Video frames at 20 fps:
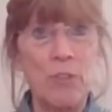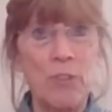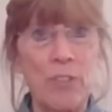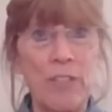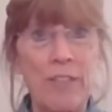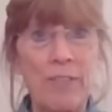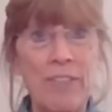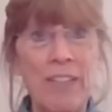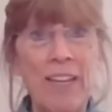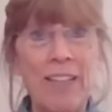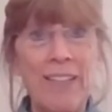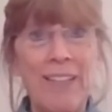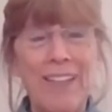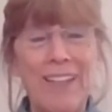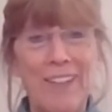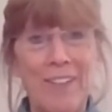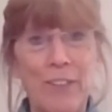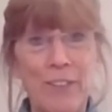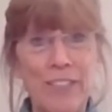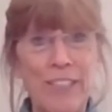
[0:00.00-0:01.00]
So
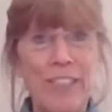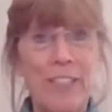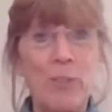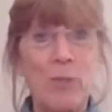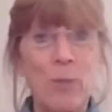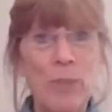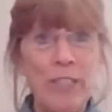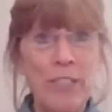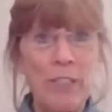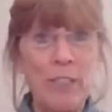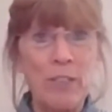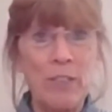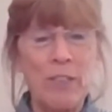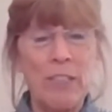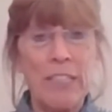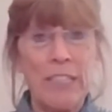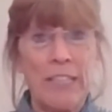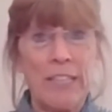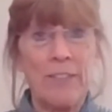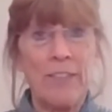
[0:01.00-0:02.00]
they're getting weaker,
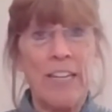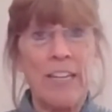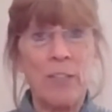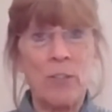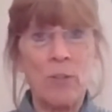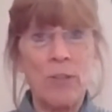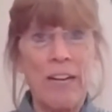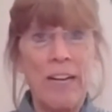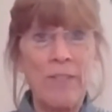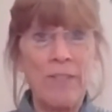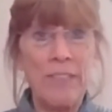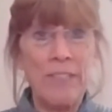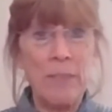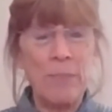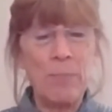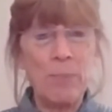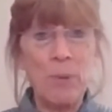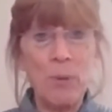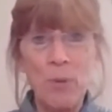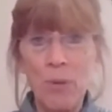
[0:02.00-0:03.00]
and that
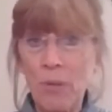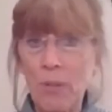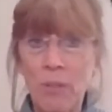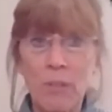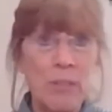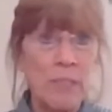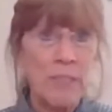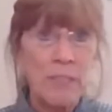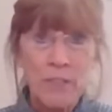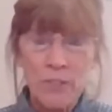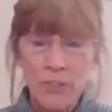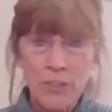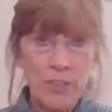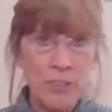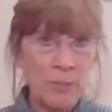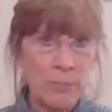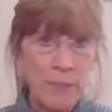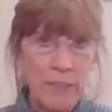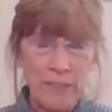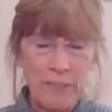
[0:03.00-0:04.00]
gravity pull
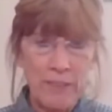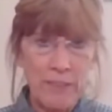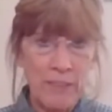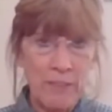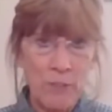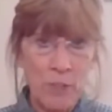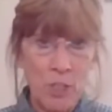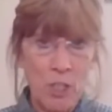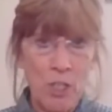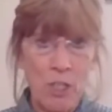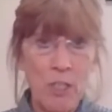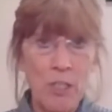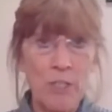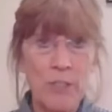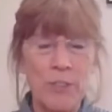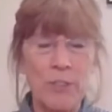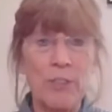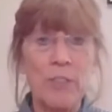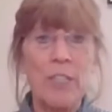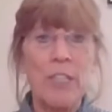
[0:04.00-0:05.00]
just makes it even
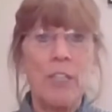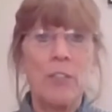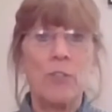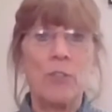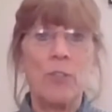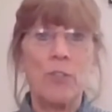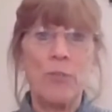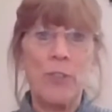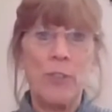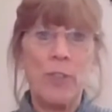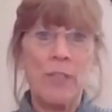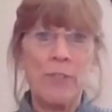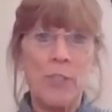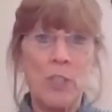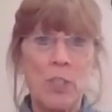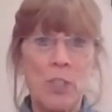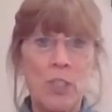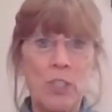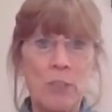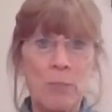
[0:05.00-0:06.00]
harder. So if you have a
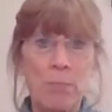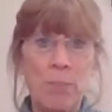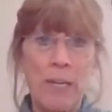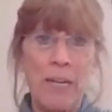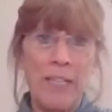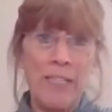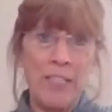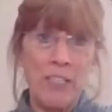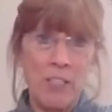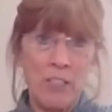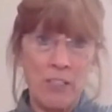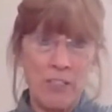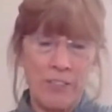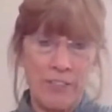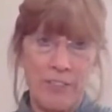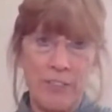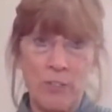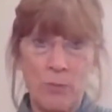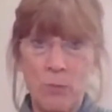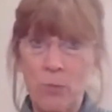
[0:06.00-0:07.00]
good body
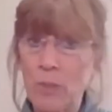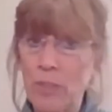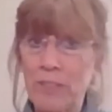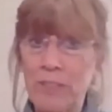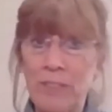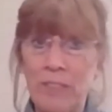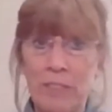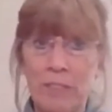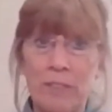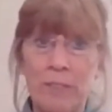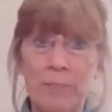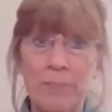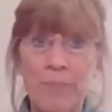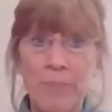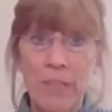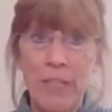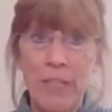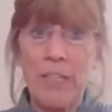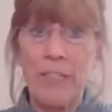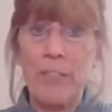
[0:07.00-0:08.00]
harness, one that
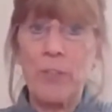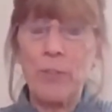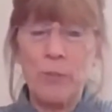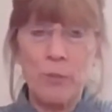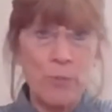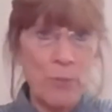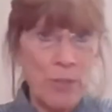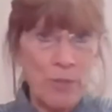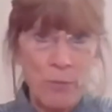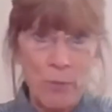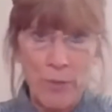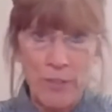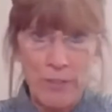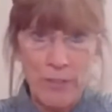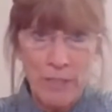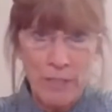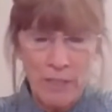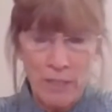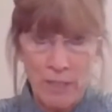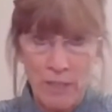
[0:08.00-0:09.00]
I use
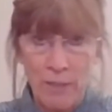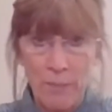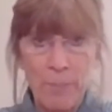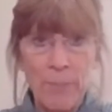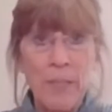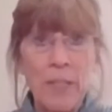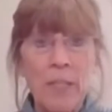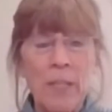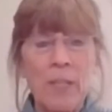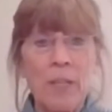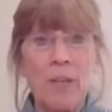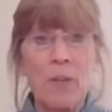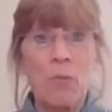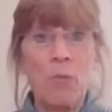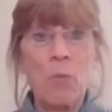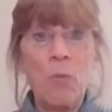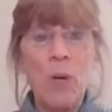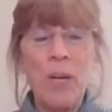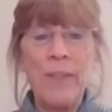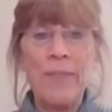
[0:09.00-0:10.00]
roughwear.com,
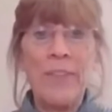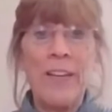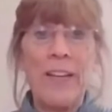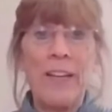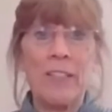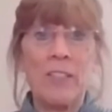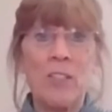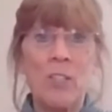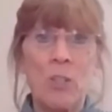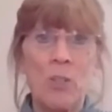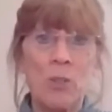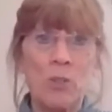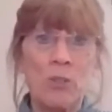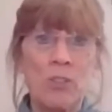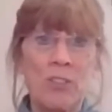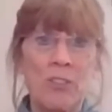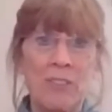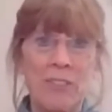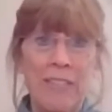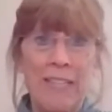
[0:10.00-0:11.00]
one that
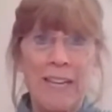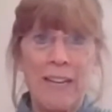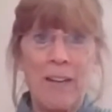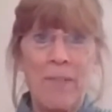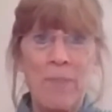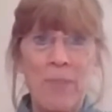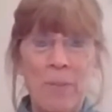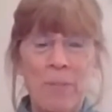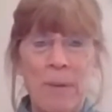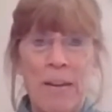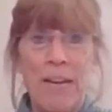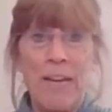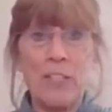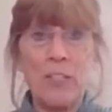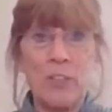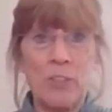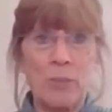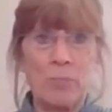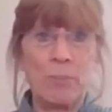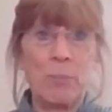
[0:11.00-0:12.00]
goes down the
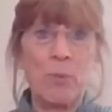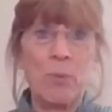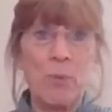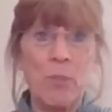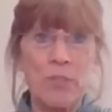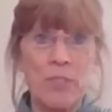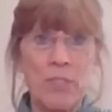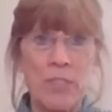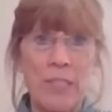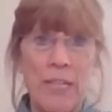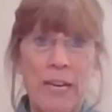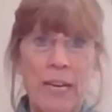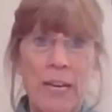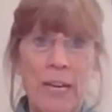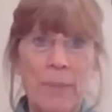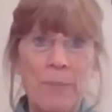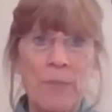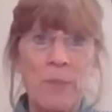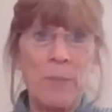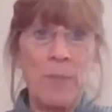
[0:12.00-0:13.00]
back, supports the
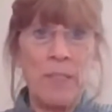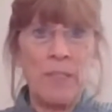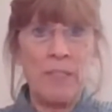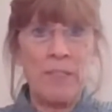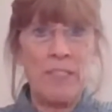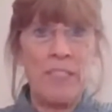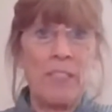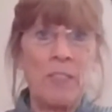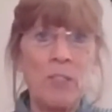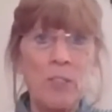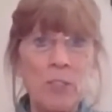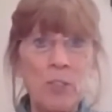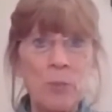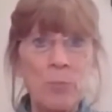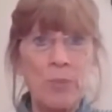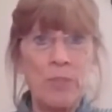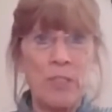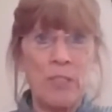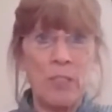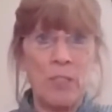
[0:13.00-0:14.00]
abdomen, and then
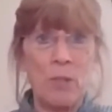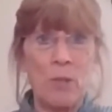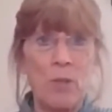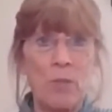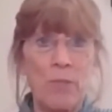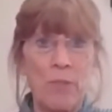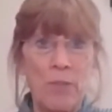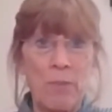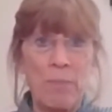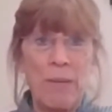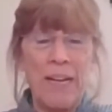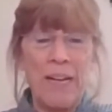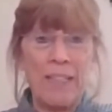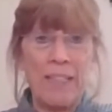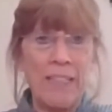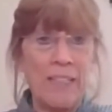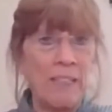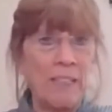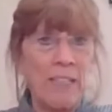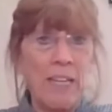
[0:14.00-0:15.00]
loops that go over the
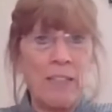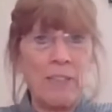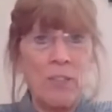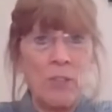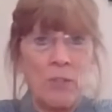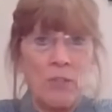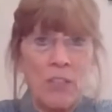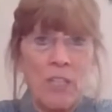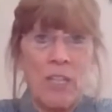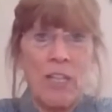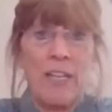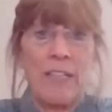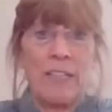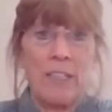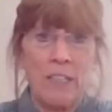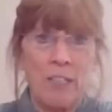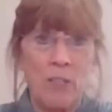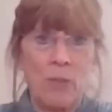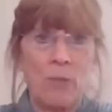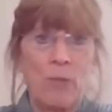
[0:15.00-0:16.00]
back end, not those kind
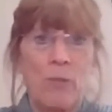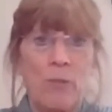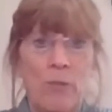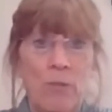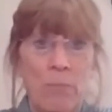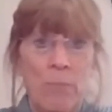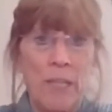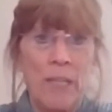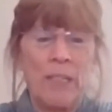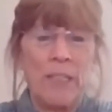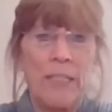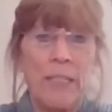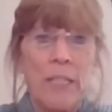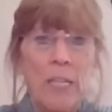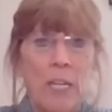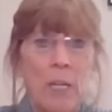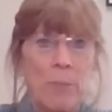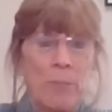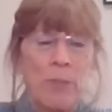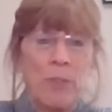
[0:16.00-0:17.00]
that go through the belly,
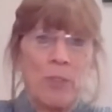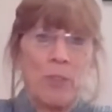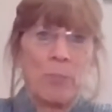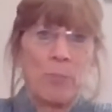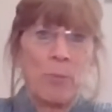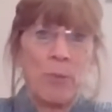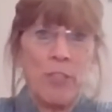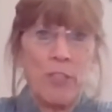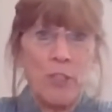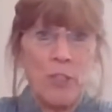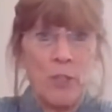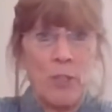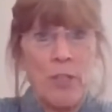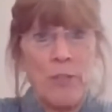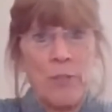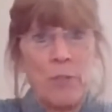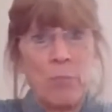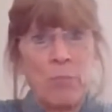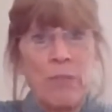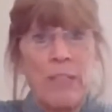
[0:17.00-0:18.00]
puts pressure
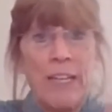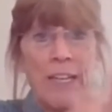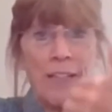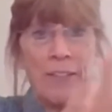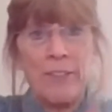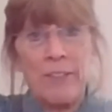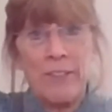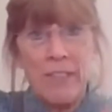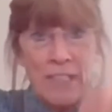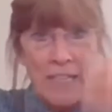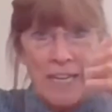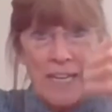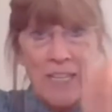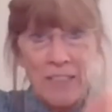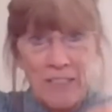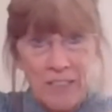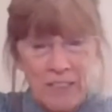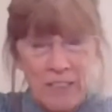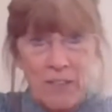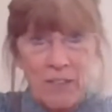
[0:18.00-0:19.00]
on the bladder and
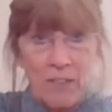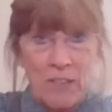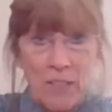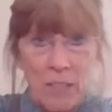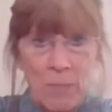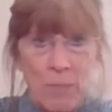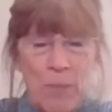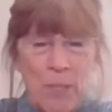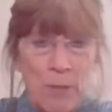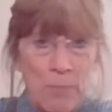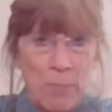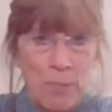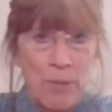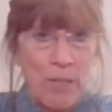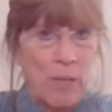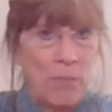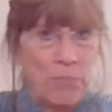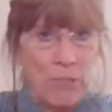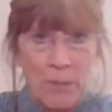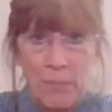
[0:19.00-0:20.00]
adds to the lumbar
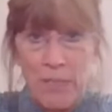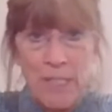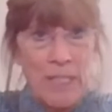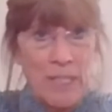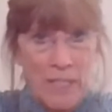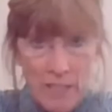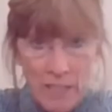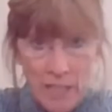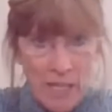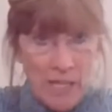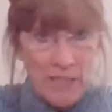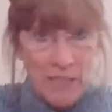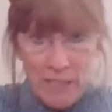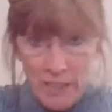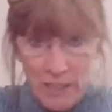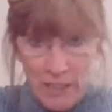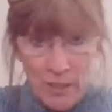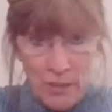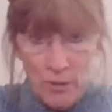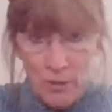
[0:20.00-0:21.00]
problem, not
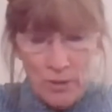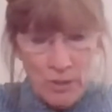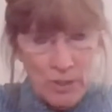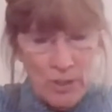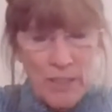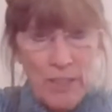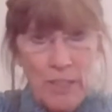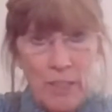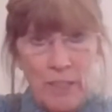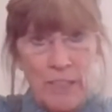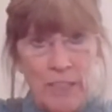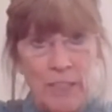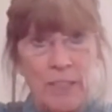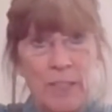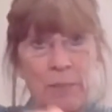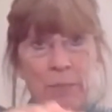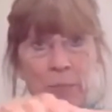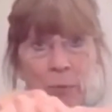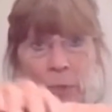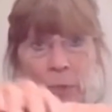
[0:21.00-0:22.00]
those. Then
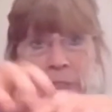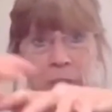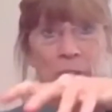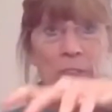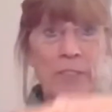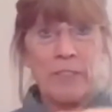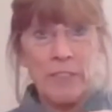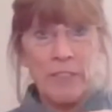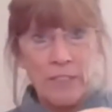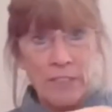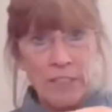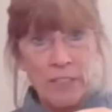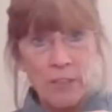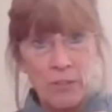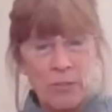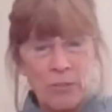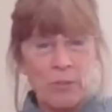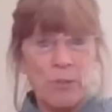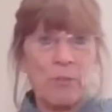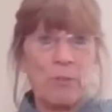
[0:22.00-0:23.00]
the rear end
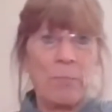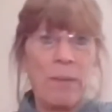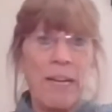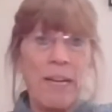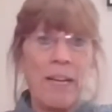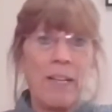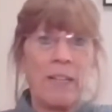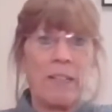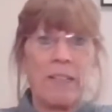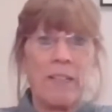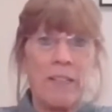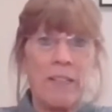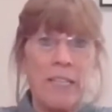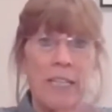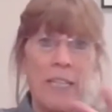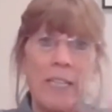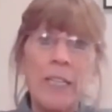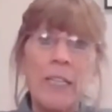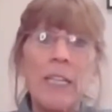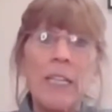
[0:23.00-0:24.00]
sinks through the back of the
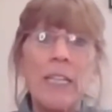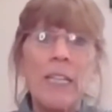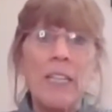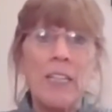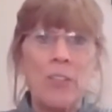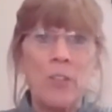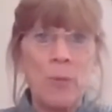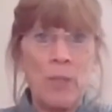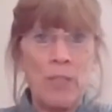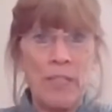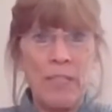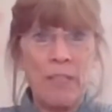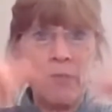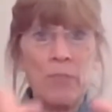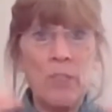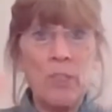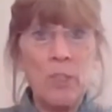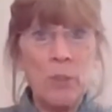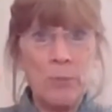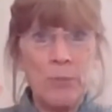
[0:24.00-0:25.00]
thing. You want to have
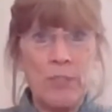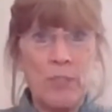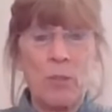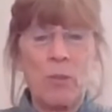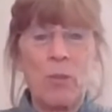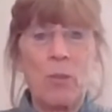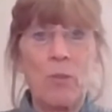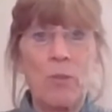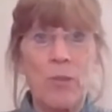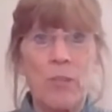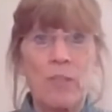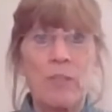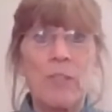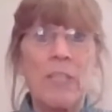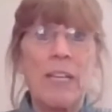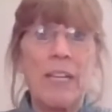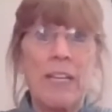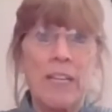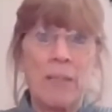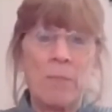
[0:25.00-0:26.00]
loops that go over the
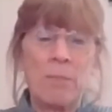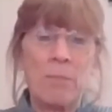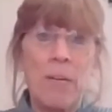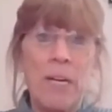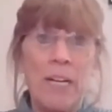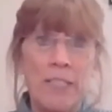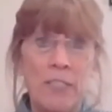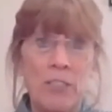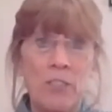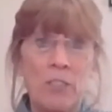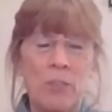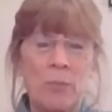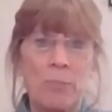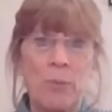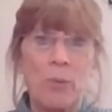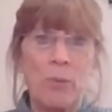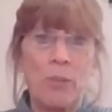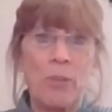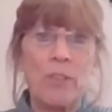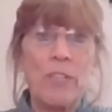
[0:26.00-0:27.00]
leg and body
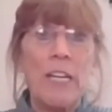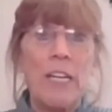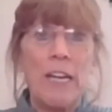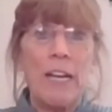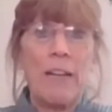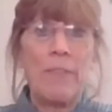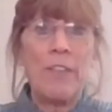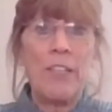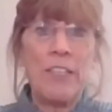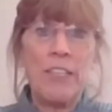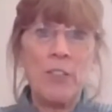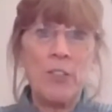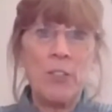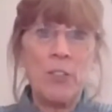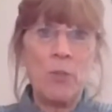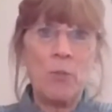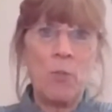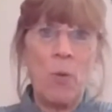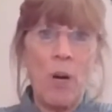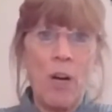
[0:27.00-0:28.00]
support. And then as
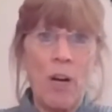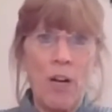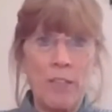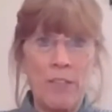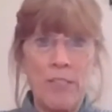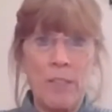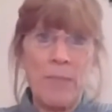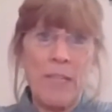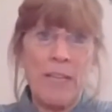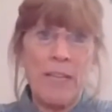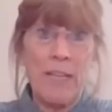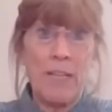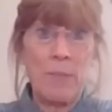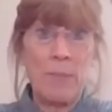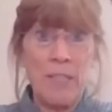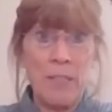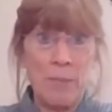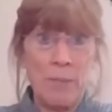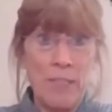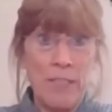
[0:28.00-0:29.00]
you walk them, they kind of
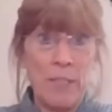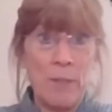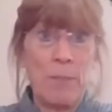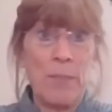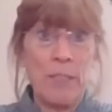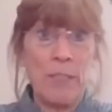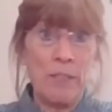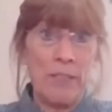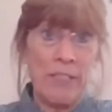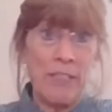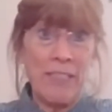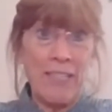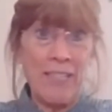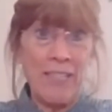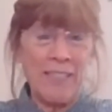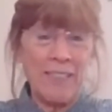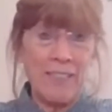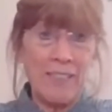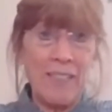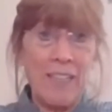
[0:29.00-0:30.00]
become like a
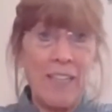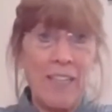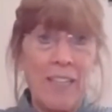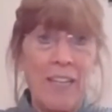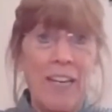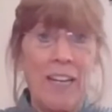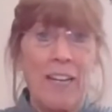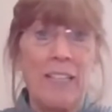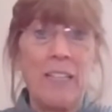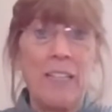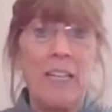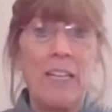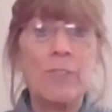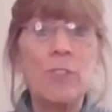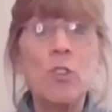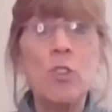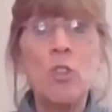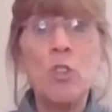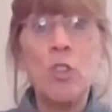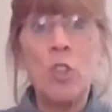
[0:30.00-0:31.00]
marionette. And I have
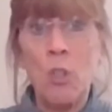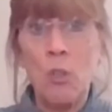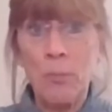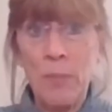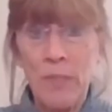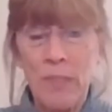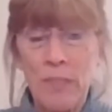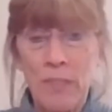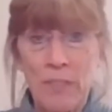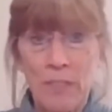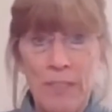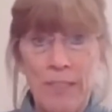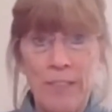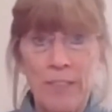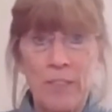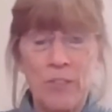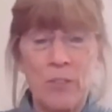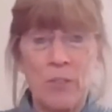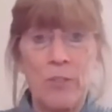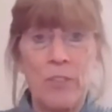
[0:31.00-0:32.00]
so many
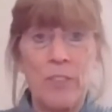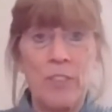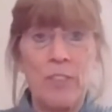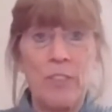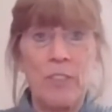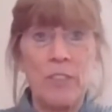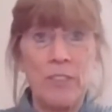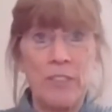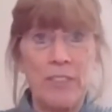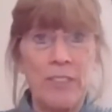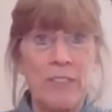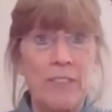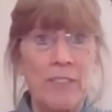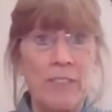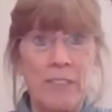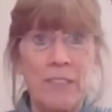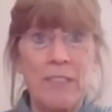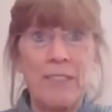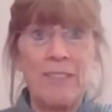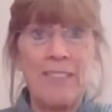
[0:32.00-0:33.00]
clients over the years that it
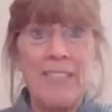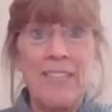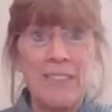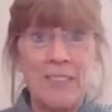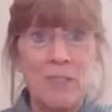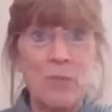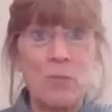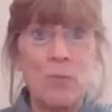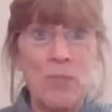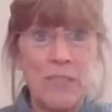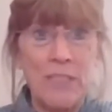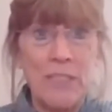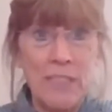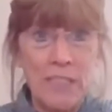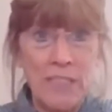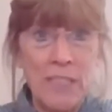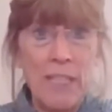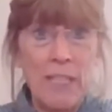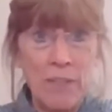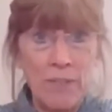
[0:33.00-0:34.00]
said that's what
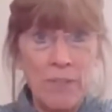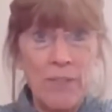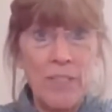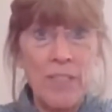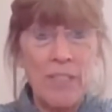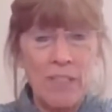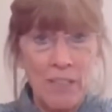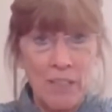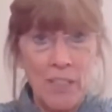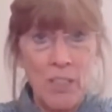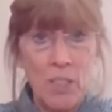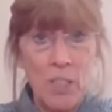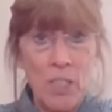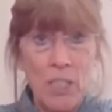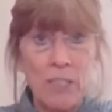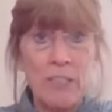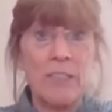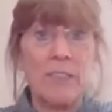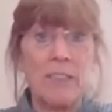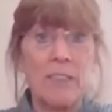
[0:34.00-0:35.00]
saved the
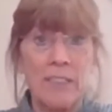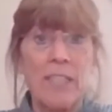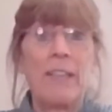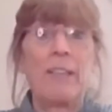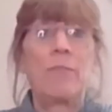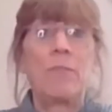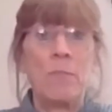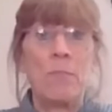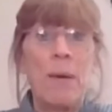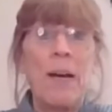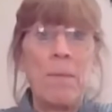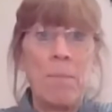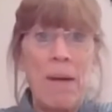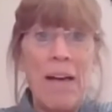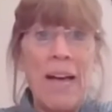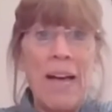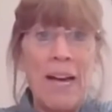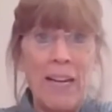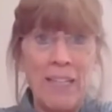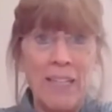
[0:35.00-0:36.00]
dog and saved my
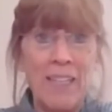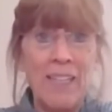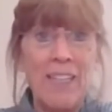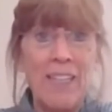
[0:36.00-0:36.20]
back.